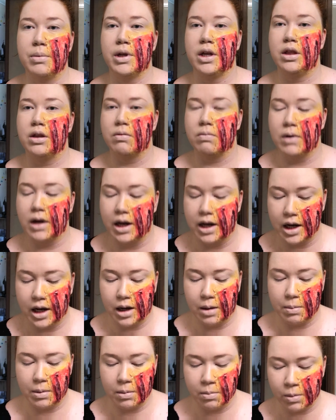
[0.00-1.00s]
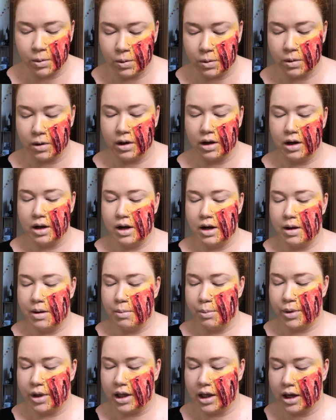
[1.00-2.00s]
blend the red out a bit more.
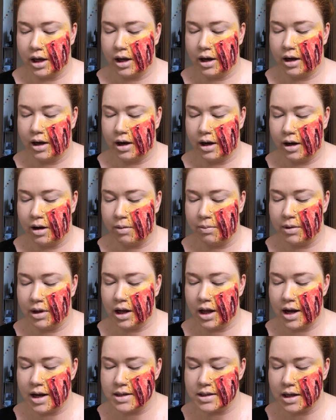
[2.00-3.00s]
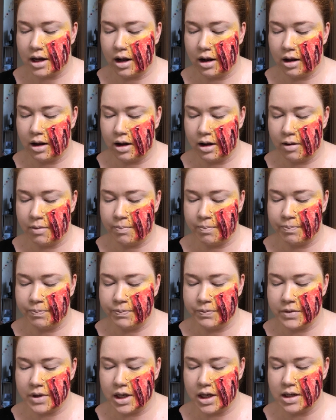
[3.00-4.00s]
But yeah, the last color
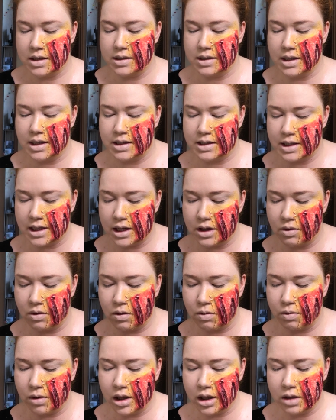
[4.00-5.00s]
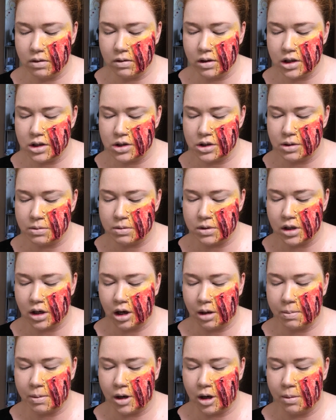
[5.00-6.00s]
is, it's either a really, really super
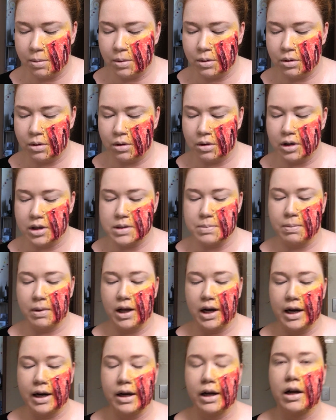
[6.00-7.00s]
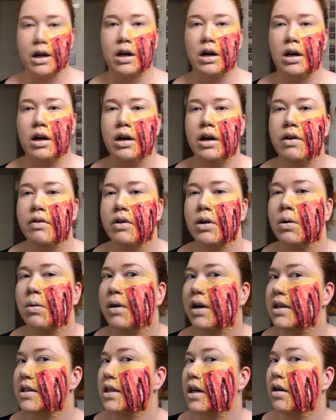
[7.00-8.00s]
dark purple or it's black. I can't ever
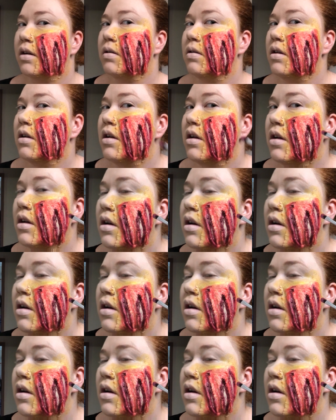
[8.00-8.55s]
quite tell.